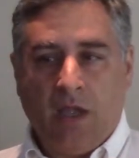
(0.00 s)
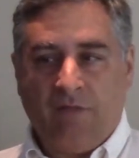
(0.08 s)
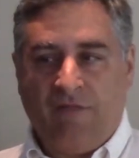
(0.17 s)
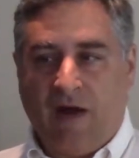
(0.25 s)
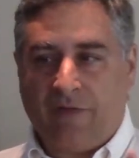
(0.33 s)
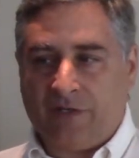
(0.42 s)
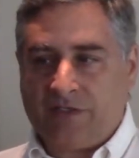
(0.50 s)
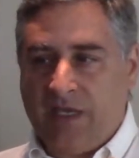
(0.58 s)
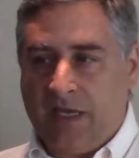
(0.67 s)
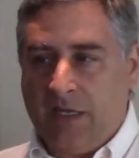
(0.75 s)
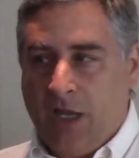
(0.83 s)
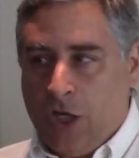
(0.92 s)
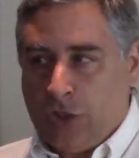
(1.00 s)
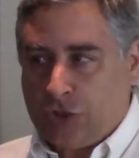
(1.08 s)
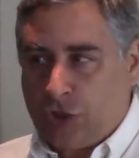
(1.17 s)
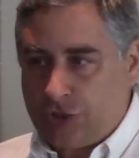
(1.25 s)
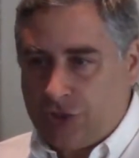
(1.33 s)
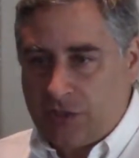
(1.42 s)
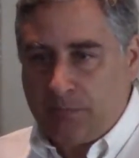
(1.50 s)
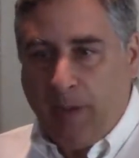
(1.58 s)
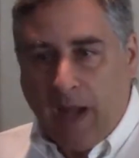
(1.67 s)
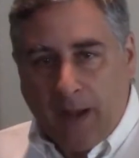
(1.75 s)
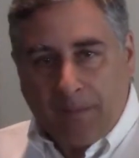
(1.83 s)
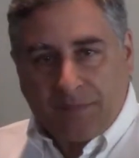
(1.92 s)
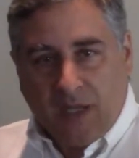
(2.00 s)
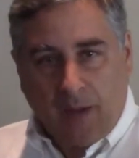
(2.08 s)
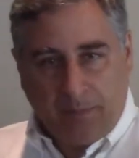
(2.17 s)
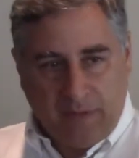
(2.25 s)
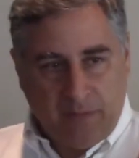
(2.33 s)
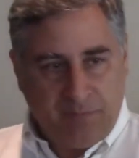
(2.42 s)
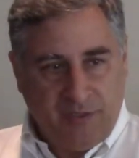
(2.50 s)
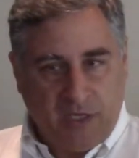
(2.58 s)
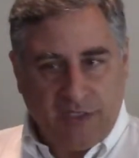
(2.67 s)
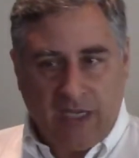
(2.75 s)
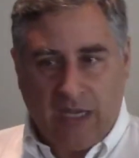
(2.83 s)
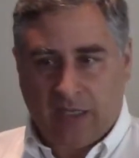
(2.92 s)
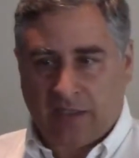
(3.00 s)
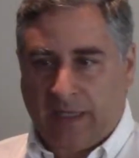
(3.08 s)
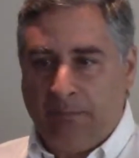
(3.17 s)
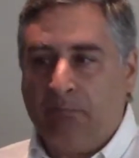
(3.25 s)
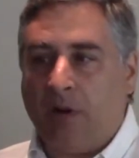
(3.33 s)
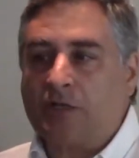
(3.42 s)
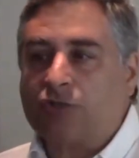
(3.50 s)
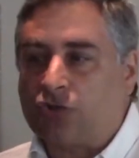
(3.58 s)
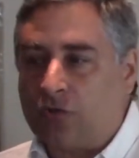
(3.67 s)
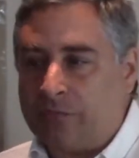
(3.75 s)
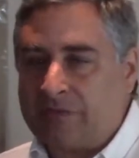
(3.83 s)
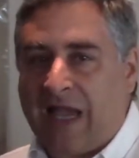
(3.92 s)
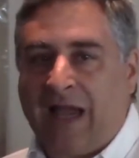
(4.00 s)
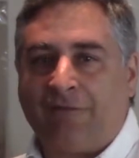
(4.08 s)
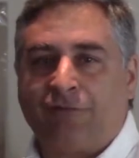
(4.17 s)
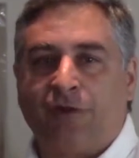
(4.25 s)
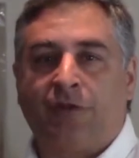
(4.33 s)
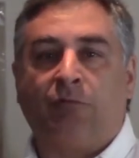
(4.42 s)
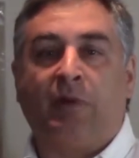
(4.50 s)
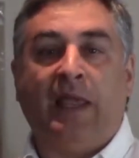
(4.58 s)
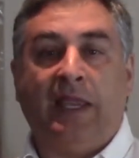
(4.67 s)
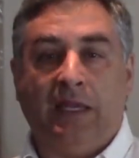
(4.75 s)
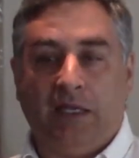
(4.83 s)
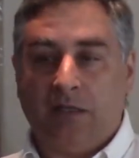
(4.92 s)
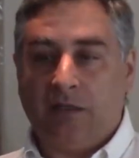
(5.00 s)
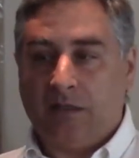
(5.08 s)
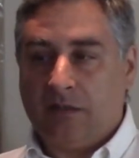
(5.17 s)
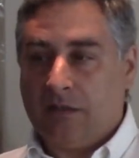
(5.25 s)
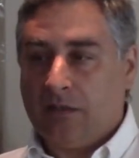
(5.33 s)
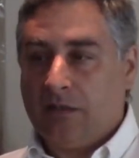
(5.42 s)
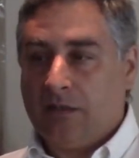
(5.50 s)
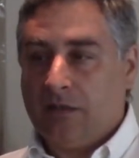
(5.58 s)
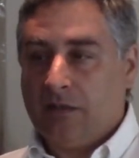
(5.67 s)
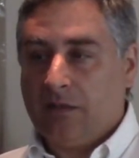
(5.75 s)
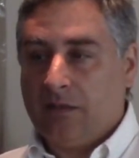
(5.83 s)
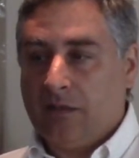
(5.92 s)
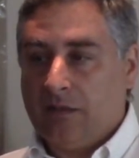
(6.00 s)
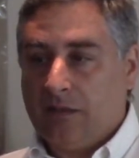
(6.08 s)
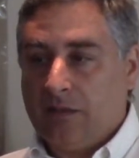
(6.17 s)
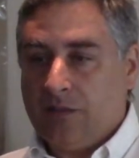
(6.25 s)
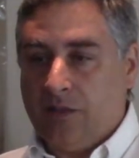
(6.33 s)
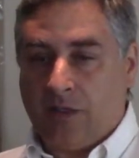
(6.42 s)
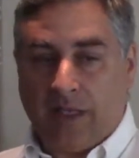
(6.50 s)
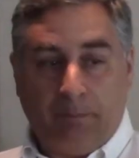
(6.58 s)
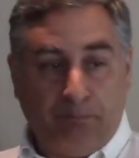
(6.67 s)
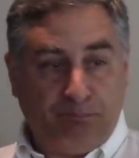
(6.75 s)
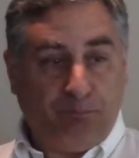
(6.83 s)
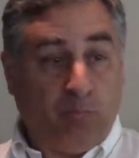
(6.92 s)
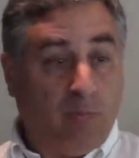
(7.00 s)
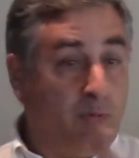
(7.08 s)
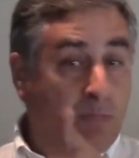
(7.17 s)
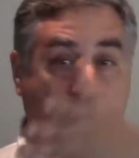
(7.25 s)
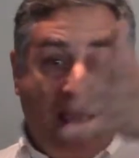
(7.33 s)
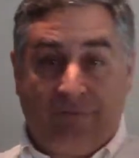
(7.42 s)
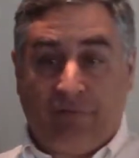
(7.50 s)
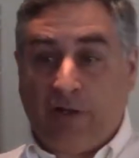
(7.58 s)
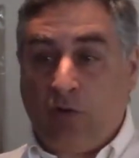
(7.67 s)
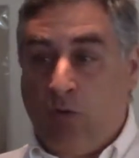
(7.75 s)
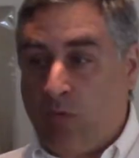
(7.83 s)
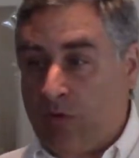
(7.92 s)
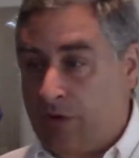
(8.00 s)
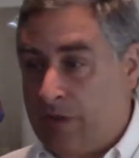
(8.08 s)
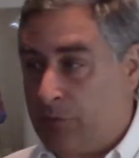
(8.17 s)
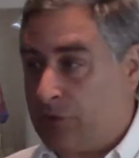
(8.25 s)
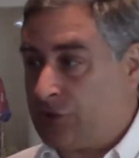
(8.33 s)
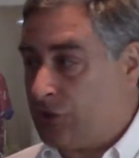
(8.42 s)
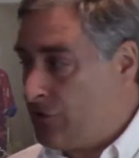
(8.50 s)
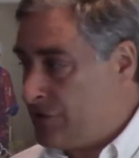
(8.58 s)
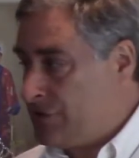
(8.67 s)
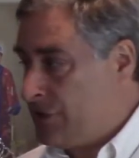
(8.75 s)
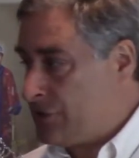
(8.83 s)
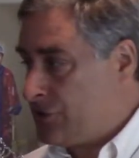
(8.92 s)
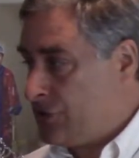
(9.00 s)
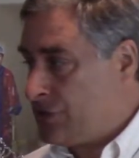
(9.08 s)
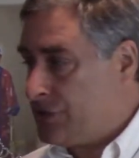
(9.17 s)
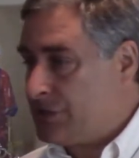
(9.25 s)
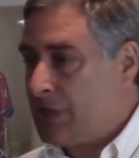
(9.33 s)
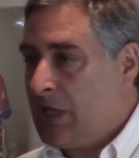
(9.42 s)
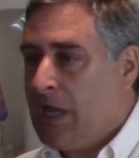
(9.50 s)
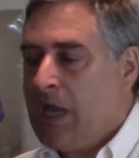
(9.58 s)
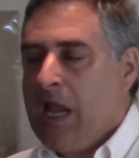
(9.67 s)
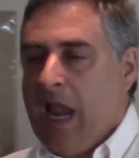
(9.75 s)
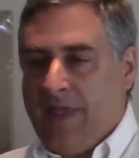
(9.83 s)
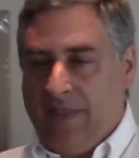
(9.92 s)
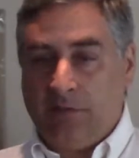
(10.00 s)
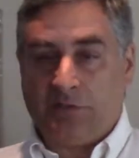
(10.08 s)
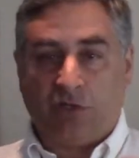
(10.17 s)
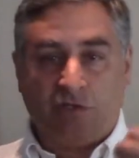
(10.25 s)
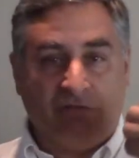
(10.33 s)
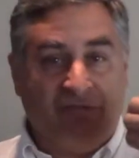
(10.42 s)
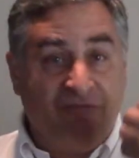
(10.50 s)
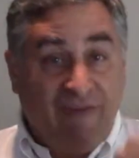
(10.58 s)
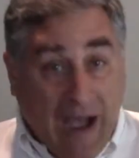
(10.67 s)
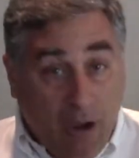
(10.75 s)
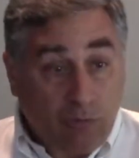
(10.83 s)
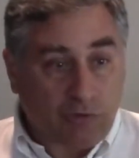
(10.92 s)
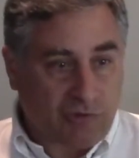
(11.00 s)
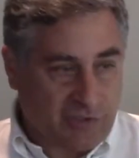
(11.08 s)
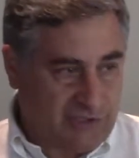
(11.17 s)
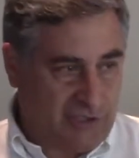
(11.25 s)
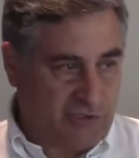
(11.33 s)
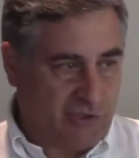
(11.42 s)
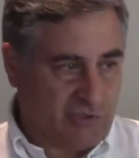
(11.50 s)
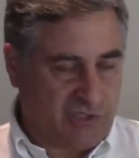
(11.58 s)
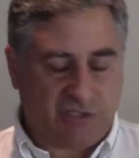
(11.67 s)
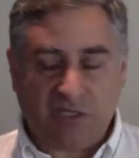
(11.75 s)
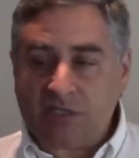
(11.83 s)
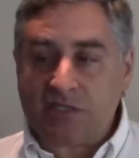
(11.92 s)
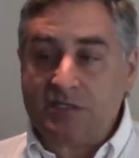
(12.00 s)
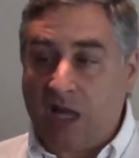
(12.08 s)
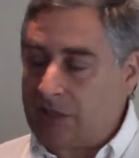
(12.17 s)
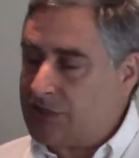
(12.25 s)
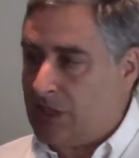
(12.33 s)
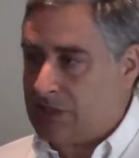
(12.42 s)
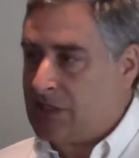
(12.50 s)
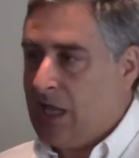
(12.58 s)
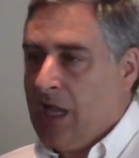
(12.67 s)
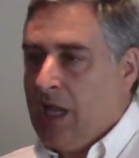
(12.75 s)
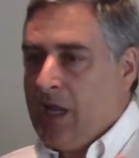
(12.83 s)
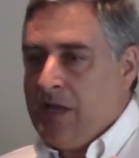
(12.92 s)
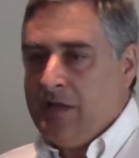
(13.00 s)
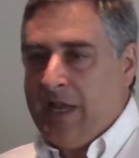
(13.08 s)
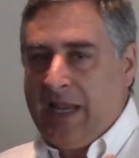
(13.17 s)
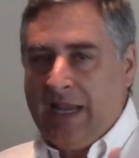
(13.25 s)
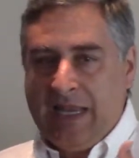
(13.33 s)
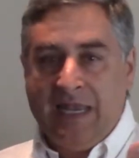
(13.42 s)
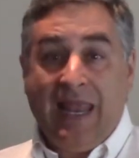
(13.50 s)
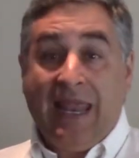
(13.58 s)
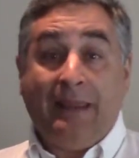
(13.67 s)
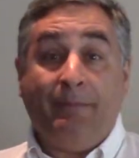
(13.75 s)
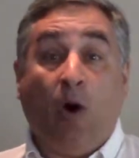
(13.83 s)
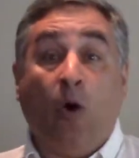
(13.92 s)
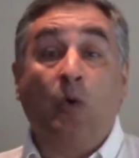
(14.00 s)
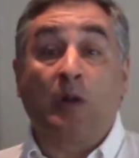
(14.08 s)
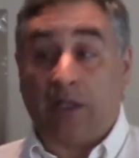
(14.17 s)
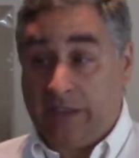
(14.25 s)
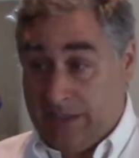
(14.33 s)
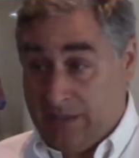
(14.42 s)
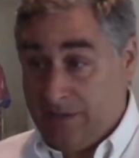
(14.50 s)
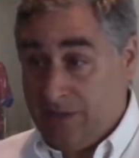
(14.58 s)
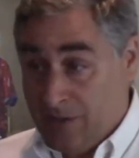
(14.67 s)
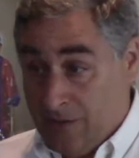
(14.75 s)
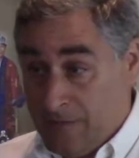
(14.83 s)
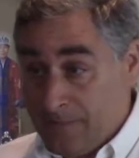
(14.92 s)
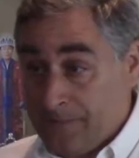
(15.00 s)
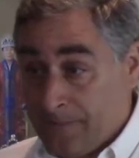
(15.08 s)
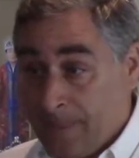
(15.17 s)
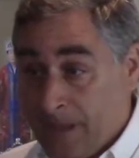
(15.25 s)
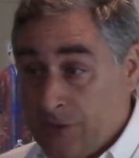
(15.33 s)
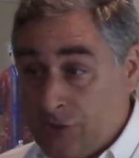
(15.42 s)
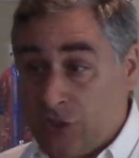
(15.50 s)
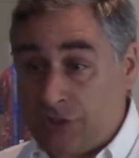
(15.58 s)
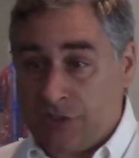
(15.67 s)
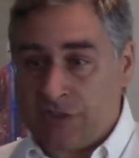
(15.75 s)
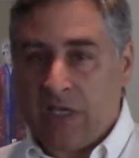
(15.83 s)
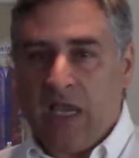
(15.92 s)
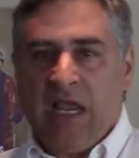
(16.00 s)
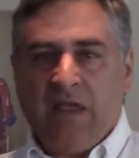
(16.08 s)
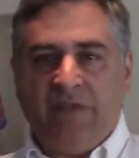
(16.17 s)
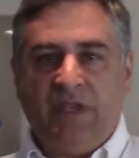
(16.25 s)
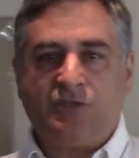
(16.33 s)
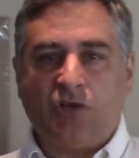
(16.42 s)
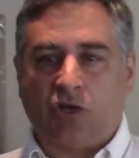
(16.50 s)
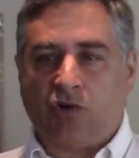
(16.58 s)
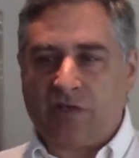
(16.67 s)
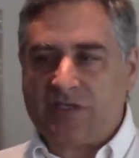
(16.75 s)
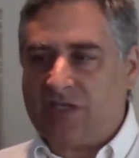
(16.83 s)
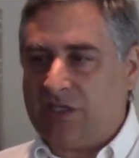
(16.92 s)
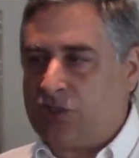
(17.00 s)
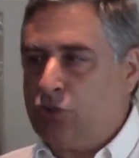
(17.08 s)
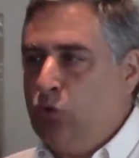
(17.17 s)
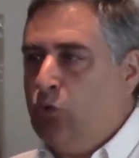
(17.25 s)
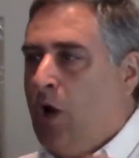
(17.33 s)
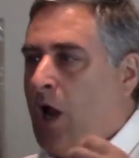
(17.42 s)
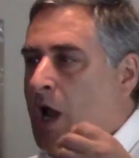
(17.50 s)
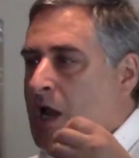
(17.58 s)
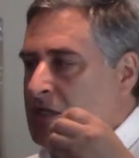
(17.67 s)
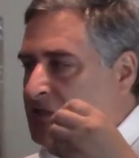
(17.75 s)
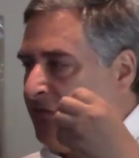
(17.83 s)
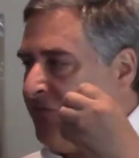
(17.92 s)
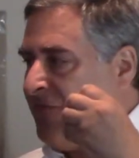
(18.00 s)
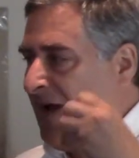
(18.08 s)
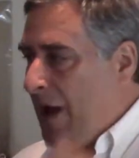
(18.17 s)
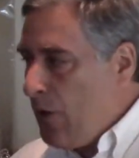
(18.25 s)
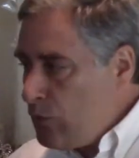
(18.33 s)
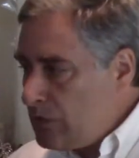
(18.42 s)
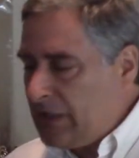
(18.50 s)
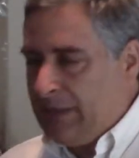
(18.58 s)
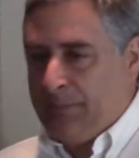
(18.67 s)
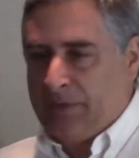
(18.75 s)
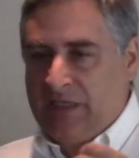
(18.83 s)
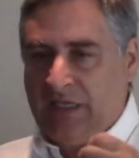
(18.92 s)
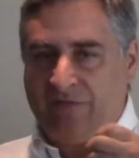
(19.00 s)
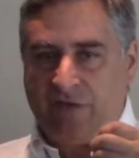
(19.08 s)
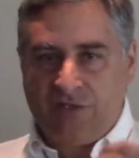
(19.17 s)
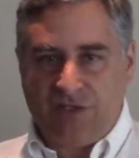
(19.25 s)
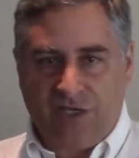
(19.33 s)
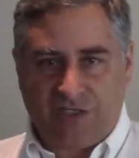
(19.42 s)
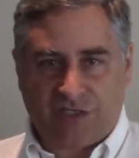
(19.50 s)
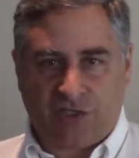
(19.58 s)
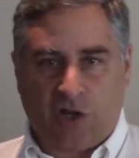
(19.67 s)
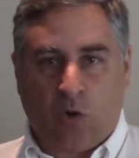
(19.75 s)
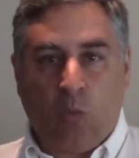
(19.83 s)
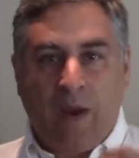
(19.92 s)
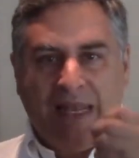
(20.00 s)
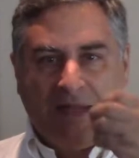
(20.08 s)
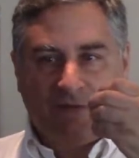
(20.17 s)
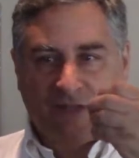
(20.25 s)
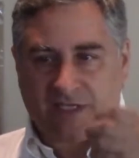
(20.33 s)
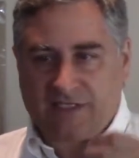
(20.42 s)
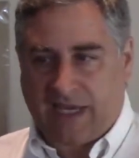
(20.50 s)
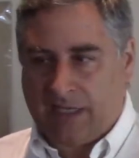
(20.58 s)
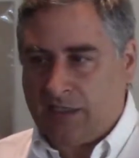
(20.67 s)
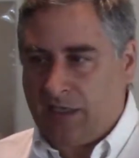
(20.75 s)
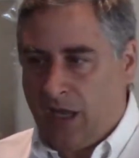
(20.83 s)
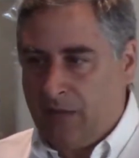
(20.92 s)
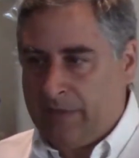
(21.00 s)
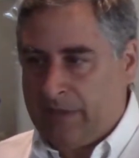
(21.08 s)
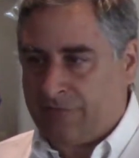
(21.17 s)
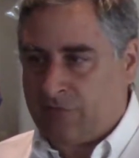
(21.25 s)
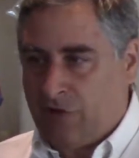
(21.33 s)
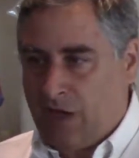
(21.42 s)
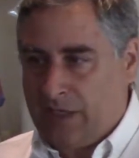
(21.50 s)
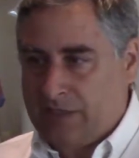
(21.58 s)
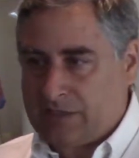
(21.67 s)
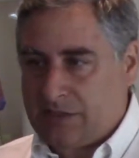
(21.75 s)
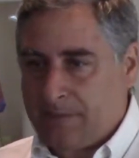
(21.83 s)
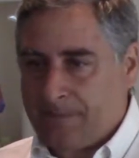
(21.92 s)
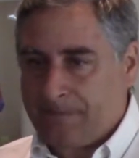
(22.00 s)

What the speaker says: Father said, churches popped up in Pyongyang like mushrooms after the rain. You know, like boom, boom, every corner there were Christian churches. And these are devout Christian churches. This is not just in name only, you know, churches. These are Christians who devoutly believe in Jesus and are waiting for the second coming of Christ.